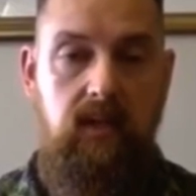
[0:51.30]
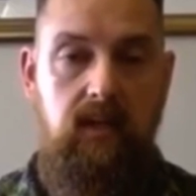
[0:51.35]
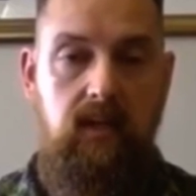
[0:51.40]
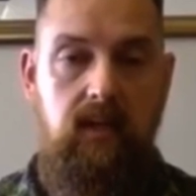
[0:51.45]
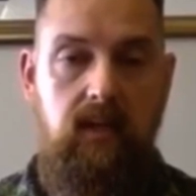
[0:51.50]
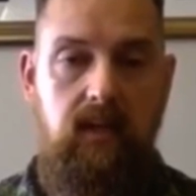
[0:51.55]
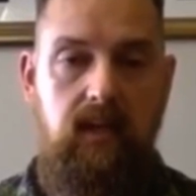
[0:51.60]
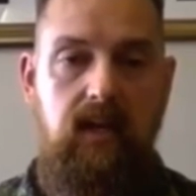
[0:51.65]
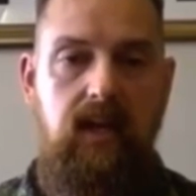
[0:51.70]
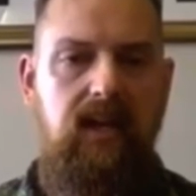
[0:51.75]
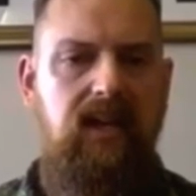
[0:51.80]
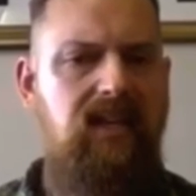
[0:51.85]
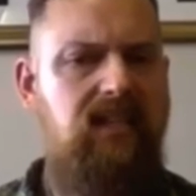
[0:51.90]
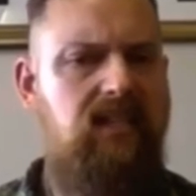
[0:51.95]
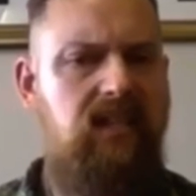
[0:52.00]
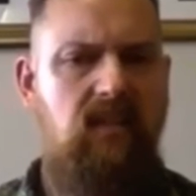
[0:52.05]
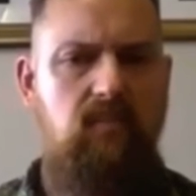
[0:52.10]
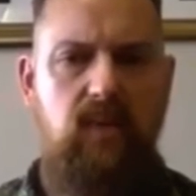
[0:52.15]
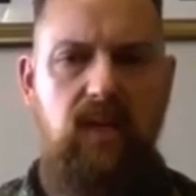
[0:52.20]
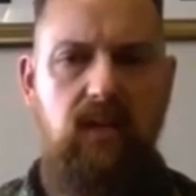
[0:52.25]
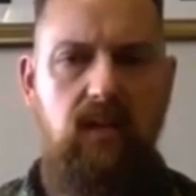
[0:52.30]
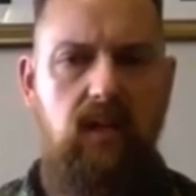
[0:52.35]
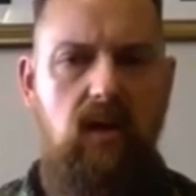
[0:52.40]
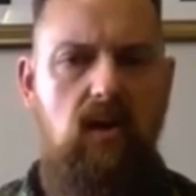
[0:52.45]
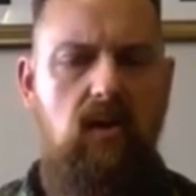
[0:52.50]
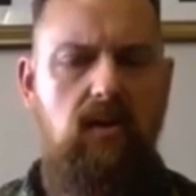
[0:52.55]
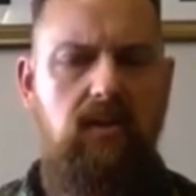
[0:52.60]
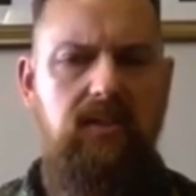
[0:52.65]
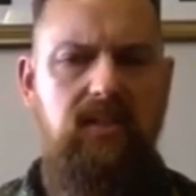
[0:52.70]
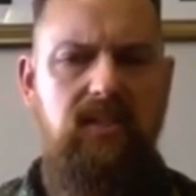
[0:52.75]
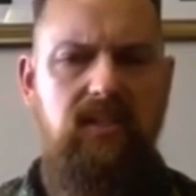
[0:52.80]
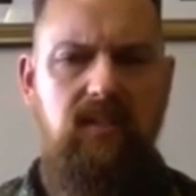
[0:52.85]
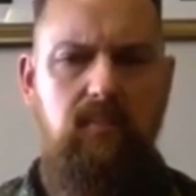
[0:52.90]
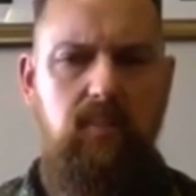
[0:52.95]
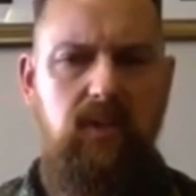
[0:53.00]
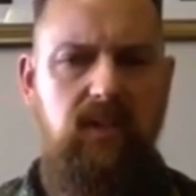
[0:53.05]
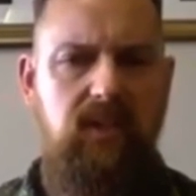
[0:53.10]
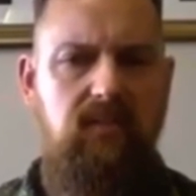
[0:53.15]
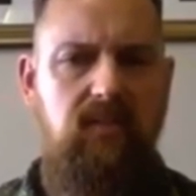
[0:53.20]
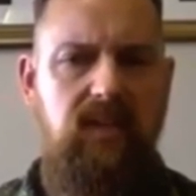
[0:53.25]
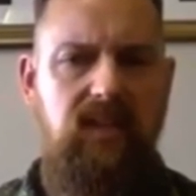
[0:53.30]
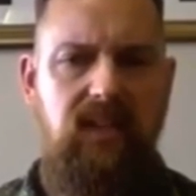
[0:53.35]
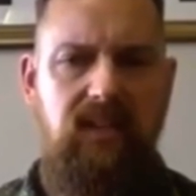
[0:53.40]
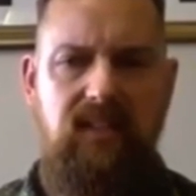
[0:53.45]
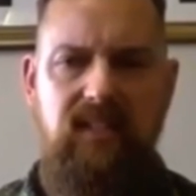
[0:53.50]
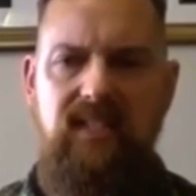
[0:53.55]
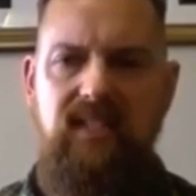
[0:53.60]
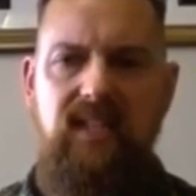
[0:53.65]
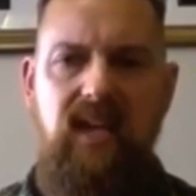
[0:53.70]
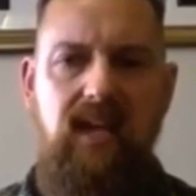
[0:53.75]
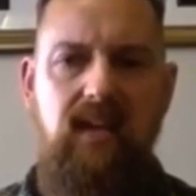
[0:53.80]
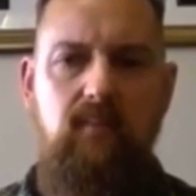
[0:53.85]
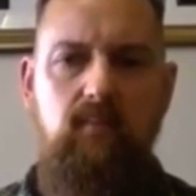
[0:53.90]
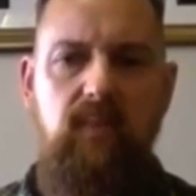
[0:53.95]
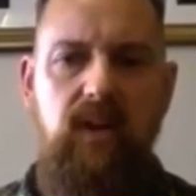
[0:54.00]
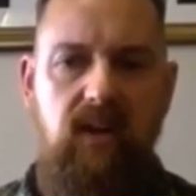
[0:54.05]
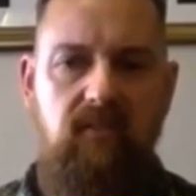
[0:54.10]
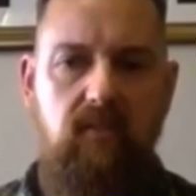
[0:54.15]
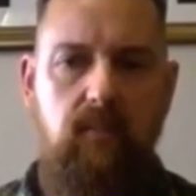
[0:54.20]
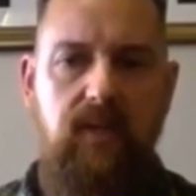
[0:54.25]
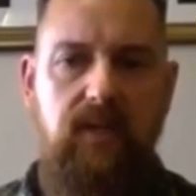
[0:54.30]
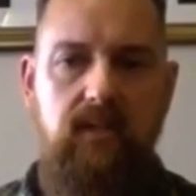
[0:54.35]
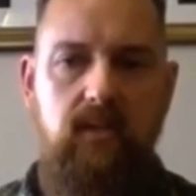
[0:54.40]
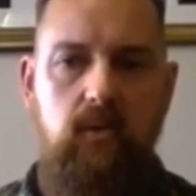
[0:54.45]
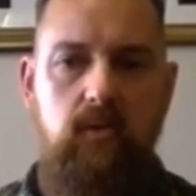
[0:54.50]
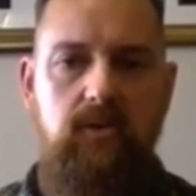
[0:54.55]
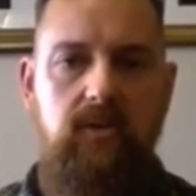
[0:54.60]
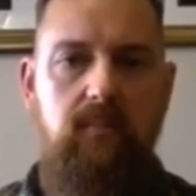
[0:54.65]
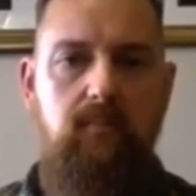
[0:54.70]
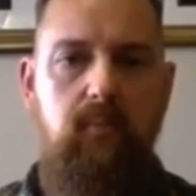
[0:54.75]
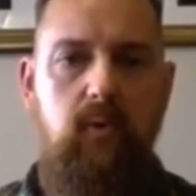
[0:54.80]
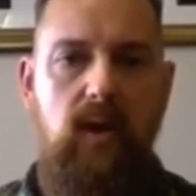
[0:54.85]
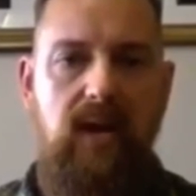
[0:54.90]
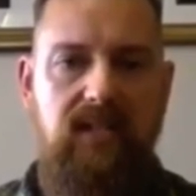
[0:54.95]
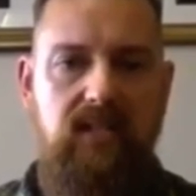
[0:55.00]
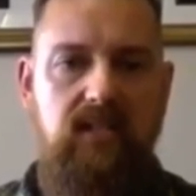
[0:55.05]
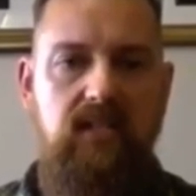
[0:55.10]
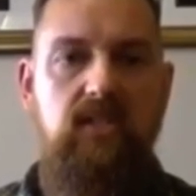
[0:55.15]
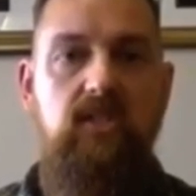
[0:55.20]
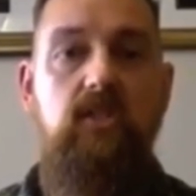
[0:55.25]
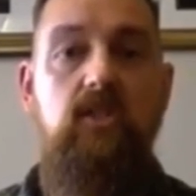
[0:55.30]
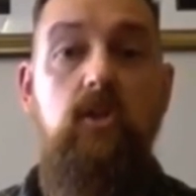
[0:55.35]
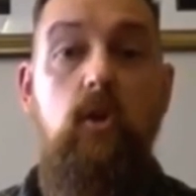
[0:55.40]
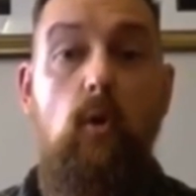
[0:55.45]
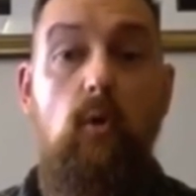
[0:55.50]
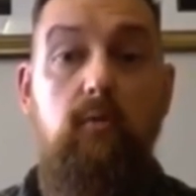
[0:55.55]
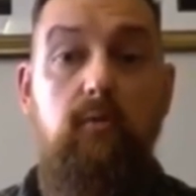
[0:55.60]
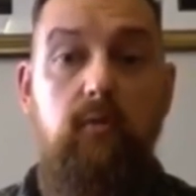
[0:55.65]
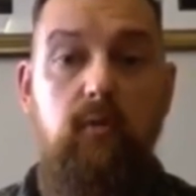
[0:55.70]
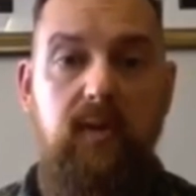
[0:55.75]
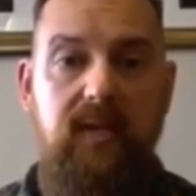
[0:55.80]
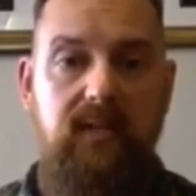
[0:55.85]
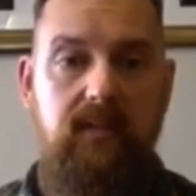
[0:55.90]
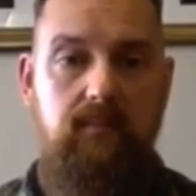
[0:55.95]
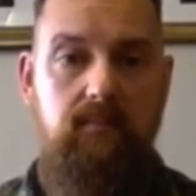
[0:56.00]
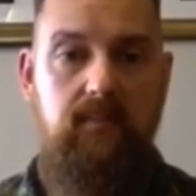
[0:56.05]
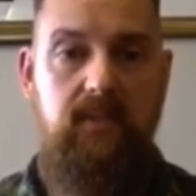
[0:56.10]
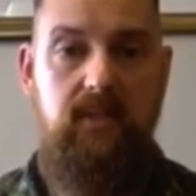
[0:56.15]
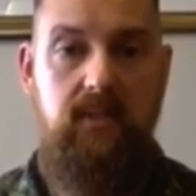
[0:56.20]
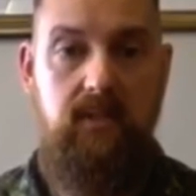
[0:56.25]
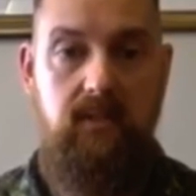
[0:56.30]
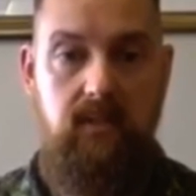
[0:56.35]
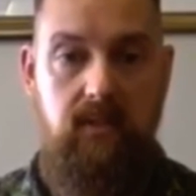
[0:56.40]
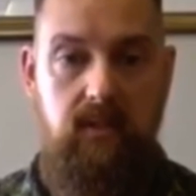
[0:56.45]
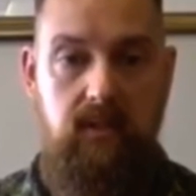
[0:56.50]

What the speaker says: Canadians have been lulled into believing that the same government who suppresses your freedoms